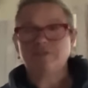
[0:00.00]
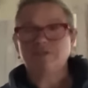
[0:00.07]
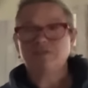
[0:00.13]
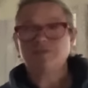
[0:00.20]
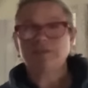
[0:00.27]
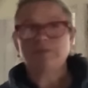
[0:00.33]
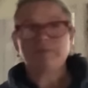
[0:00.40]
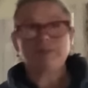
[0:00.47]
of
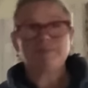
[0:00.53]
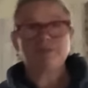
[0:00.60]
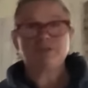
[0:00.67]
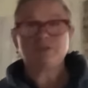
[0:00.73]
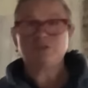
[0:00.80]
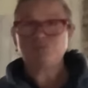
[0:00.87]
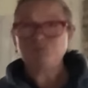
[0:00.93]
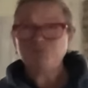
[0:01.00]
September, so
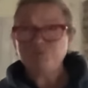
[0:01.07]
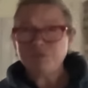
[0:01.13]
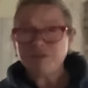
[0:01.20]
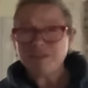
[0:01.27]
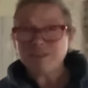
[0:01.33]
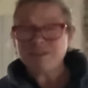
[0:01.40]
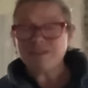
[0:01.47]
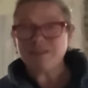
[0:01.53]
it's
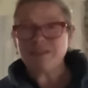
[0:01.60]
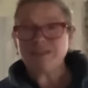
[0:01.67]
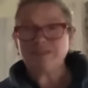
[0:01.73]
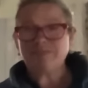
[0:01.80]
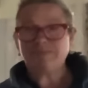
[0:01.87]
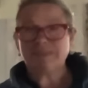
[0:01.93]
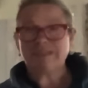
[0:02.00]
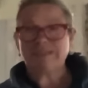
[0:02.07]
right at the end
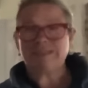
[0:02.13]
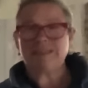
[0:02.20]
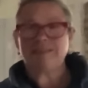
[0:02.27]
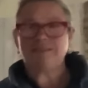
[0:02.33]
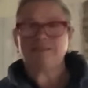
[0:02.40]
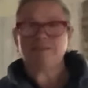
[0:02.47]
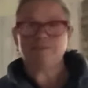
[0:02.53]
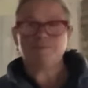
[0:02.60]
of my
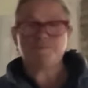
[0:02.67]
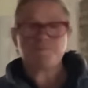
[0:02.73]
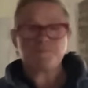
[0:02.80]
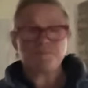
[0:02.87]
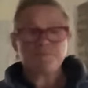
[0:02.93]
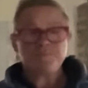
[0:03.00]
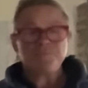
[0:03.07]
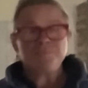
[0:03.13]
season.
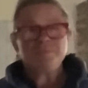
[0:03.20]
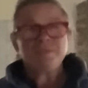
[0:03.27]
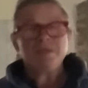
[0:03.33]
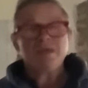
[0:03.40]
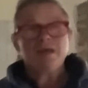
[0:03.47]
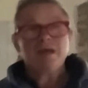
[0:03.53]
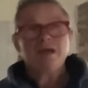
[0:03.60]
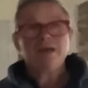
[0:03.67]

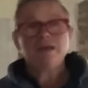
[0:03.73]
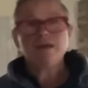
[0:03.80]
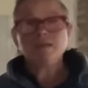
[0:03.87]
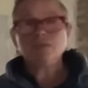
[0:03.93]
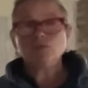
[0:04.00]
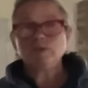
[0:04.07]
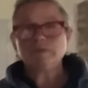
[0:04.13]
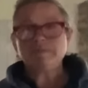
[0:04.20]
And I
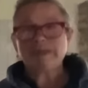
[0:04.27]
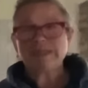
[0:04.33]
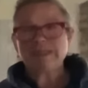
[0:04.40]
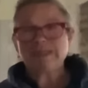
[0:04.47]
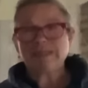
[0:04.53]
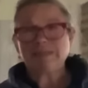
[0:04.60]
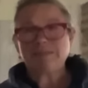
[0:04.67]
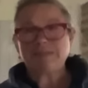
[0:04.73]
thought I'd make a
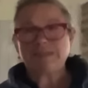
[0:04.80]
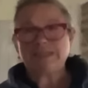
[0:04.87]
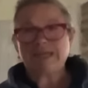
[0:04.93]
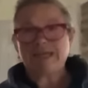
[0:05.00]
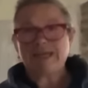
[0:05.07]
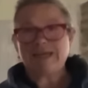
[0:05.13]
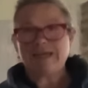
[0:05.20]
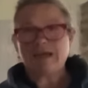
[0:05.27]
clip
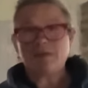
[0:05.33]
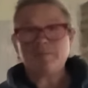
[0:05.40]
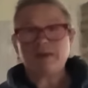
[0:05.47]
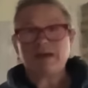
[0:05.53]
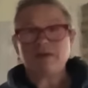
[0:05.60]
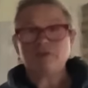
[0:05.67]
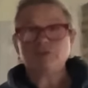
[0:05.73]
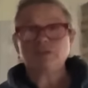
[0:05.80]
today
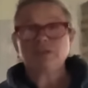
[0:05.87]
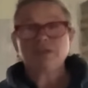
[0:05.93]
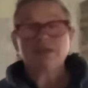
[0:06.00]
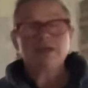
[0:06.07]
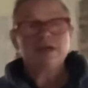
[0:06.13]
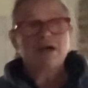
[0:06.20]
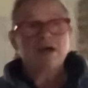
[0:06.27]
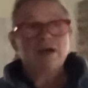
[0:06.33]
about
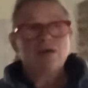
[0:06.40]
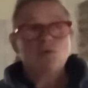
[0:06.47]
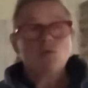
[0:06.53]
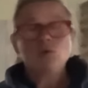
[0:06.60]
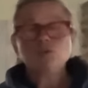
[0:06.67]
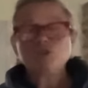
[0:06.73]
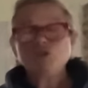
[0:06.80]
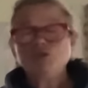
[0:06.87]

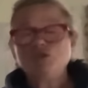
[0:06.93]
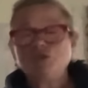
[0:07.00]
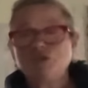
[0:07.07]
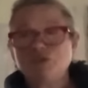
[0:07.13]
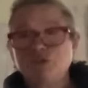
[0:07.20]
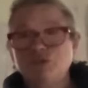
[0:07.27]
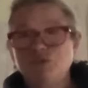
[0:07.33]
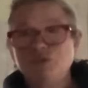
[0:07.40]
what you
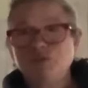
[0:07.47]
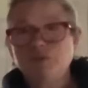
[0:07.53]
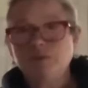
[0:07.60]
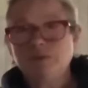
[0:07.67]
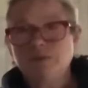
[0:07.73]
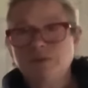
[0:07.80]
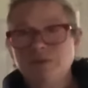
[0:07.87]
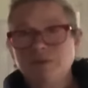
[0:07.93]
do
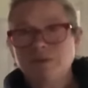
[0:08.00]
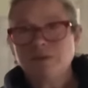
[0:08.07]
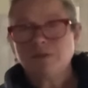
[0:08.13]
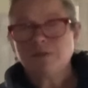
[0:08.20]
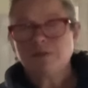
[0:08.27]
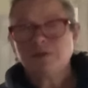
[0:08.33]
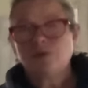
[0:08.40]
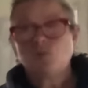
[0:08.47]

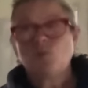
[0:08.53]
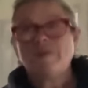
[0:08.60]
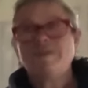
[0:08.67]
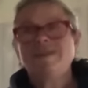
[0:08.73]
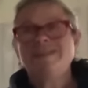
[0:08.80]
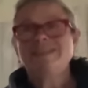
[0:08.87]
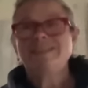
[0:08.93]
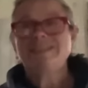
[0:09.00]
when
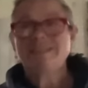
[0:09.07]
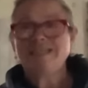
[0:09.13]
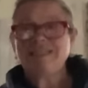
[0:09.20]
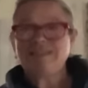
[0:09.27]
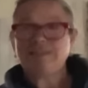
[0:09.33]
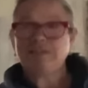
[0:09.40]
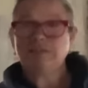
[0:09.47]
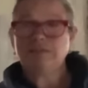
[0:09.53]
the
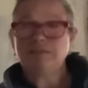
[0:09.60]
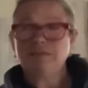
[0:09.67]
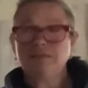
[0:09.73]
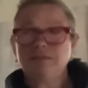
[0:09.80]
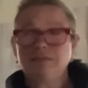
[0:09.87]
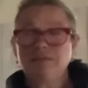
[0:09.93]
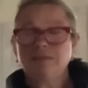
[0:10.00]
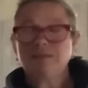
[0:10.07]

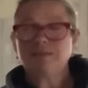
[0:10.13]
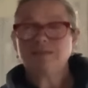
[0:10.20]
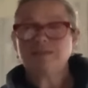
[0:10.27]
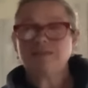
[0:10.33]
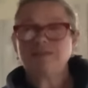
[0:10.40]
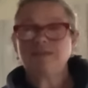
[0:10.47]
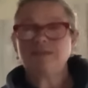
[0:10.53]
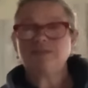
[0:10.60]
season
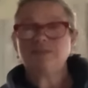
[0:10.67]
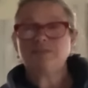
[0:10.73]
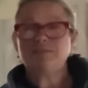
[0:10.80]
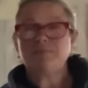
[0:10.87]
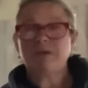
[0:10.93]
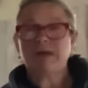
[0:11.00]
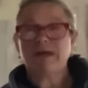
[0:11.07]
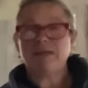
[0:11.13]

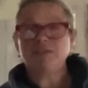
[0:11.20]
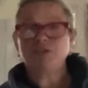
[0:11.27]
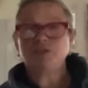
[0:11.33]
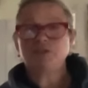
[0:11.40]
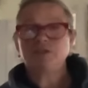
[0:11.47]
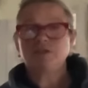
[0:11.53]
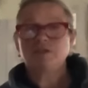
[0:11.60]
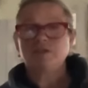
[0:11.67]
doesn't match
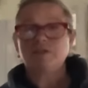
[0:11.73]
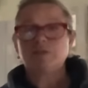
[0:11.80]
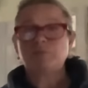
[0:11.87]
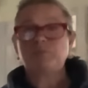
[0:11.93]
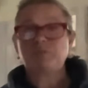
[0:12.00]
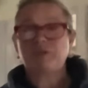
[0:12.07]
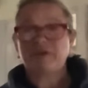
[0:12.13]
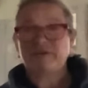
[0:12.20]
the
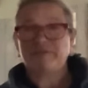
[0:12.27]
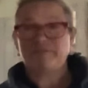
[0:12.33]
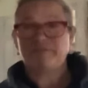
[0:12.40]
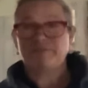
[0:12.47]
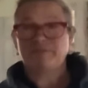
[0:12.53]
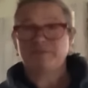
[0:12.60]
brief.